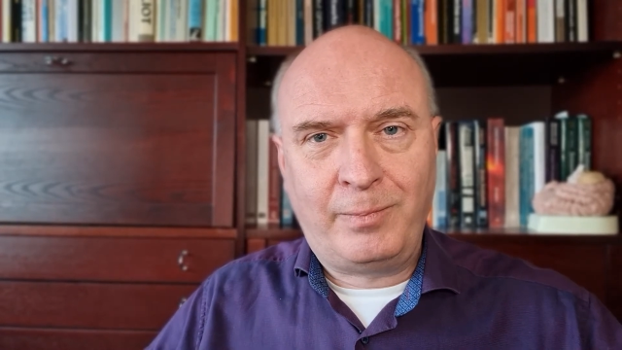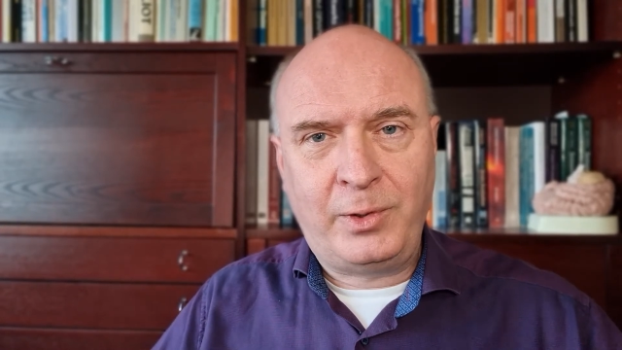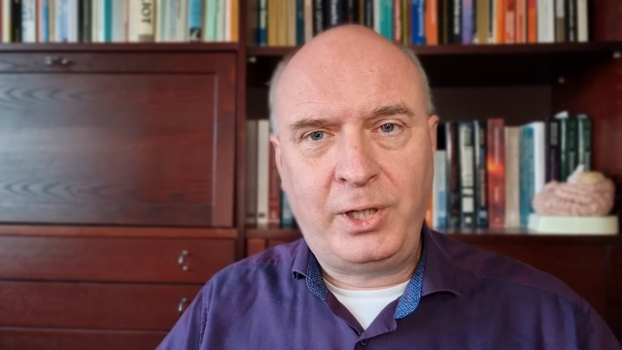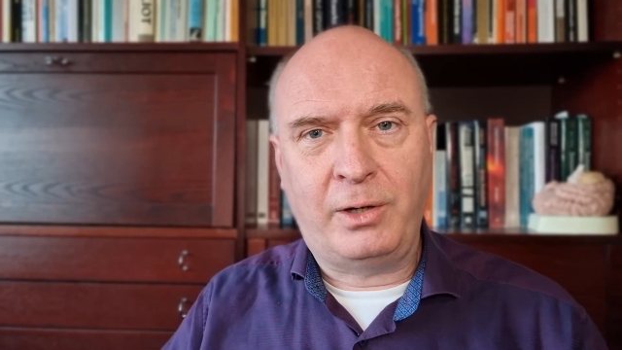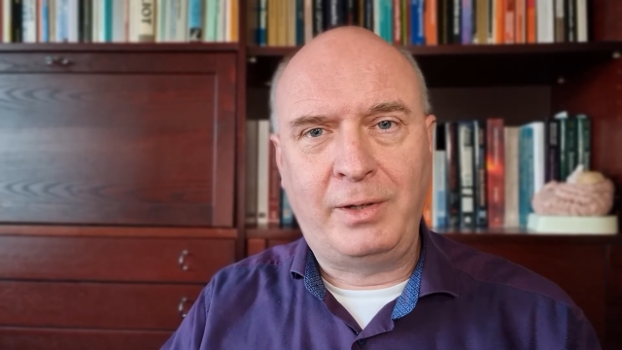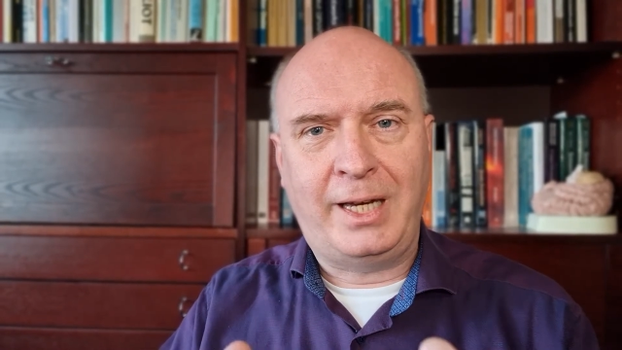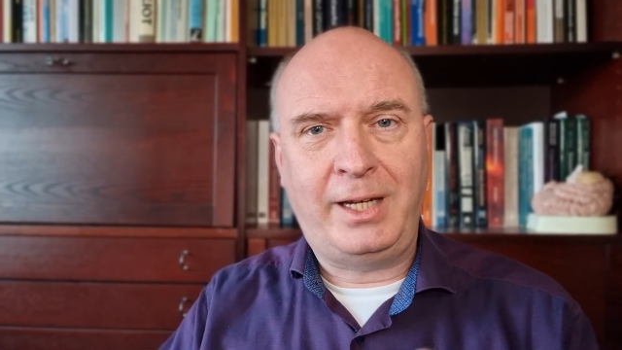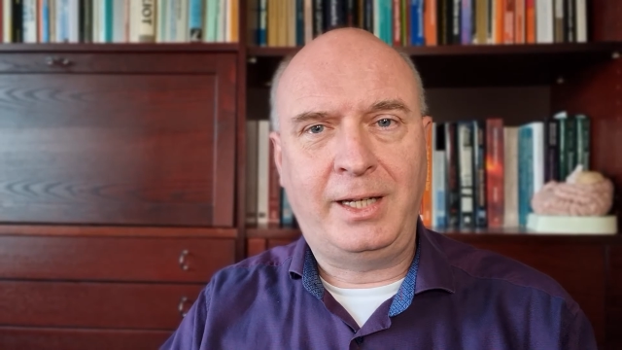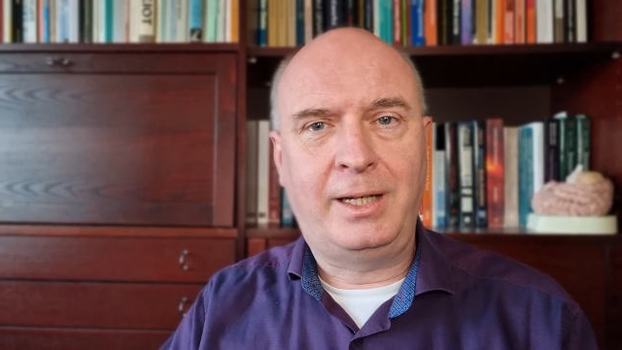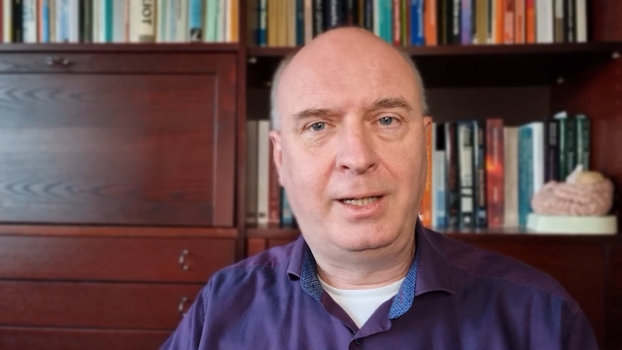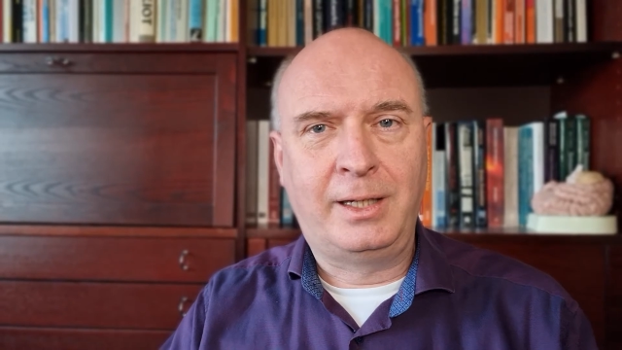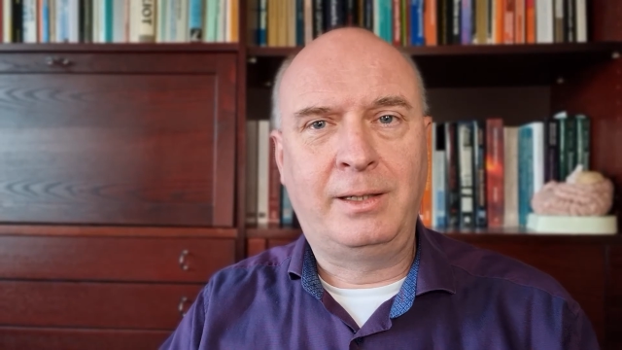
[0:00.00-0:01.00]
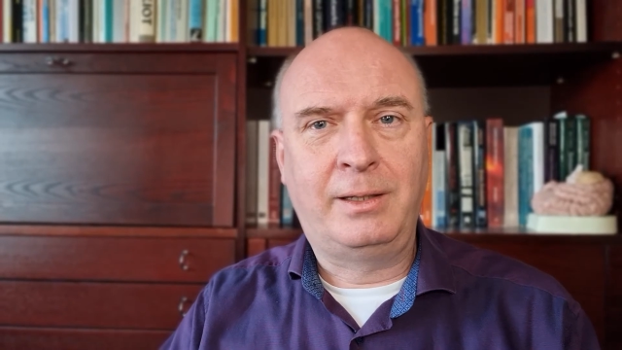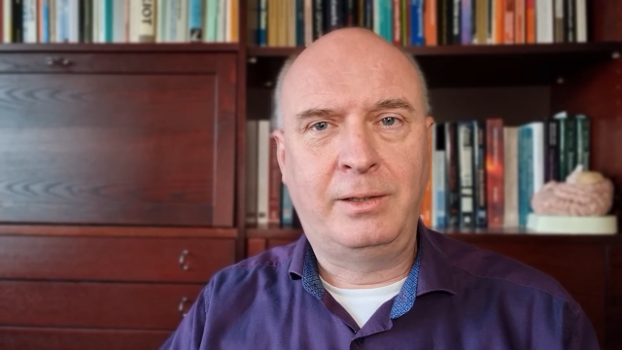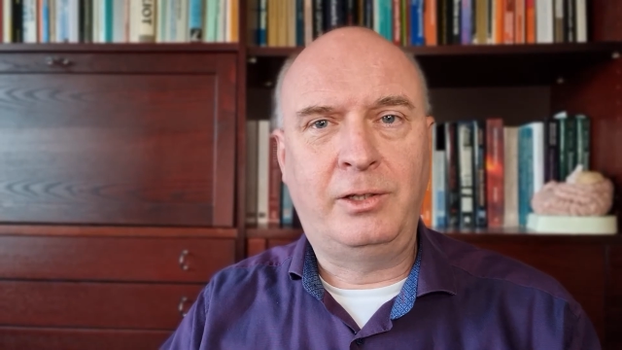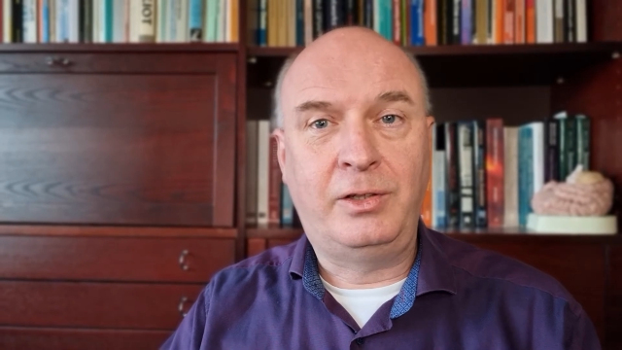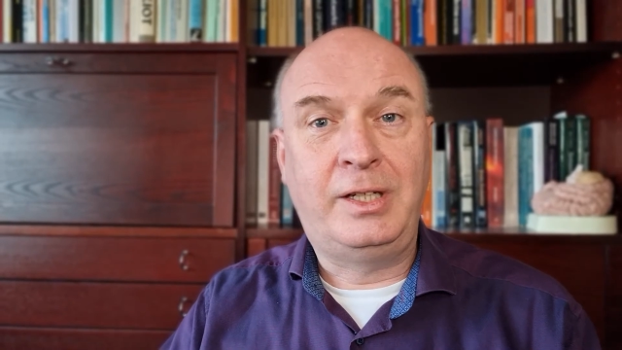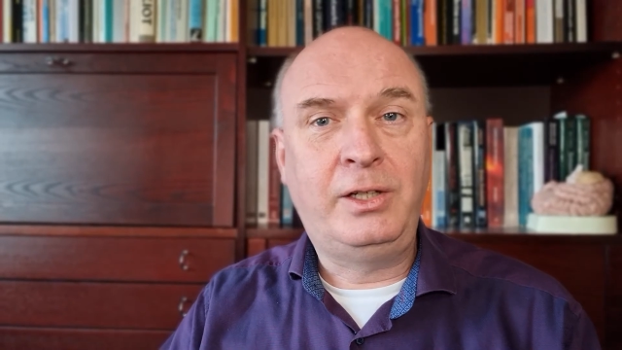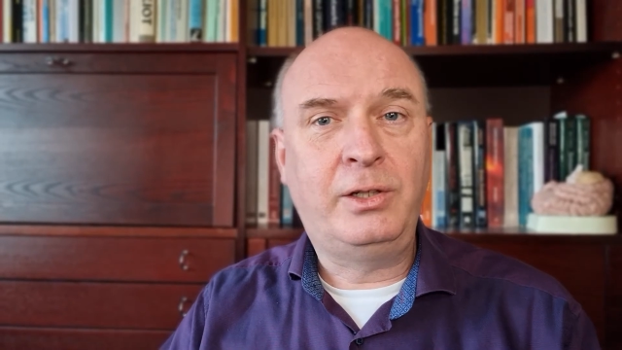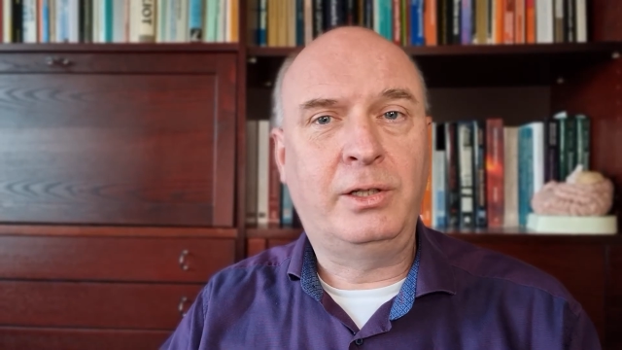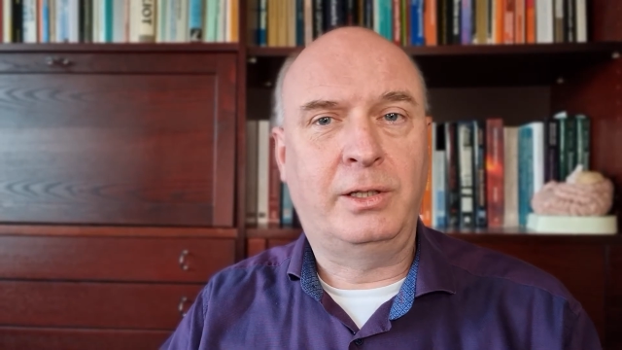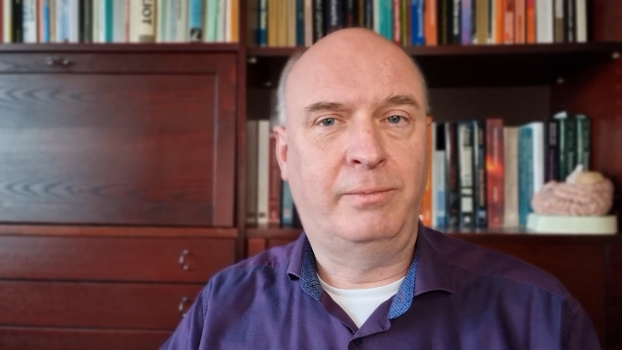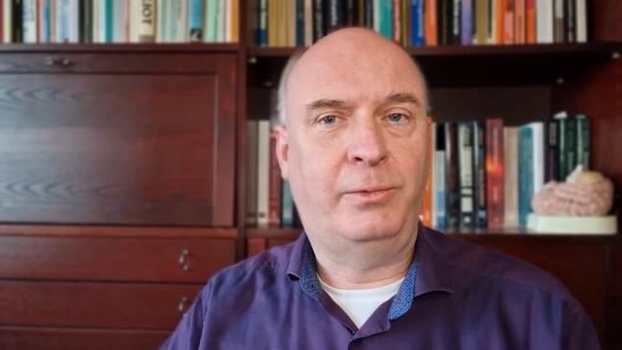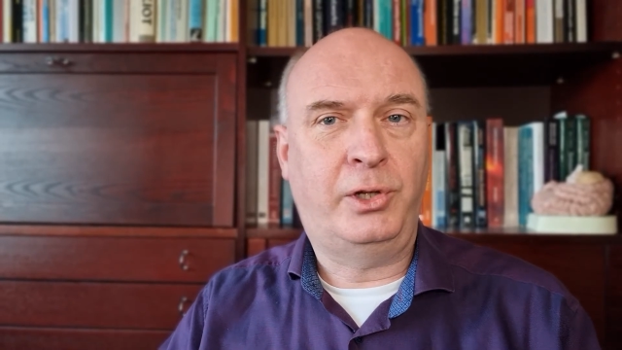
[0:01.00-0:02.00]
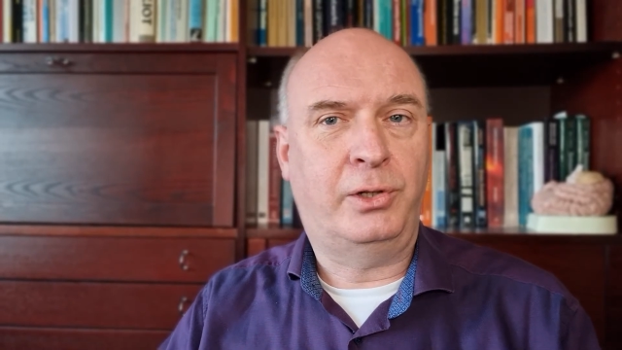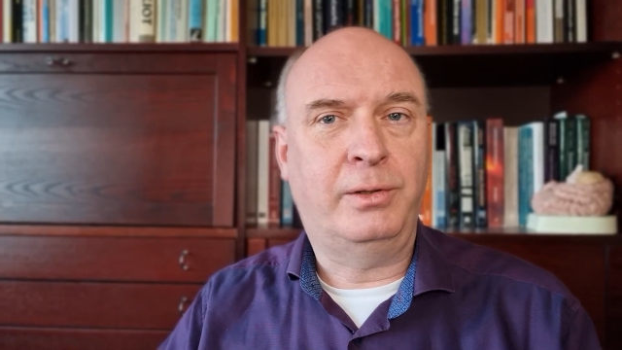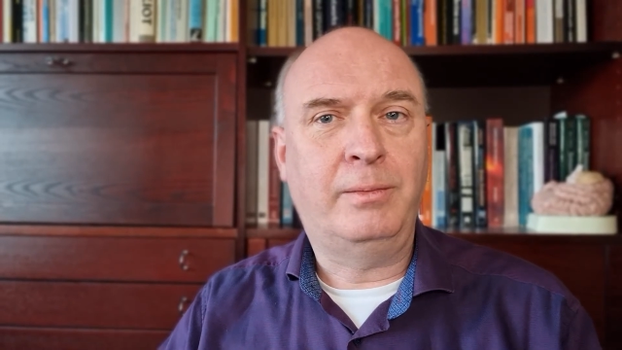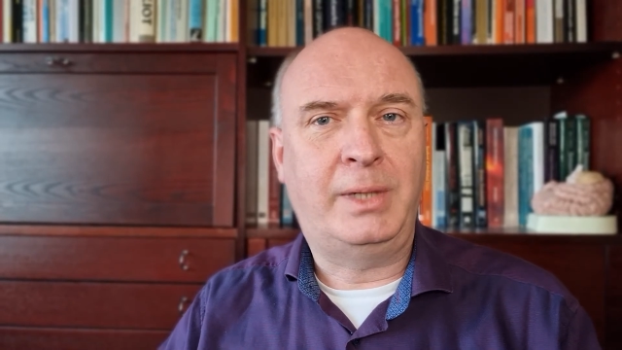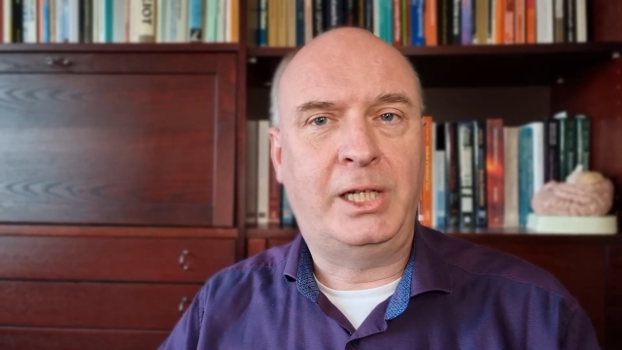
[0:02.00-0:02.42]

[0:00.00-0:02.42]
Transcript: you know, getting the deal done,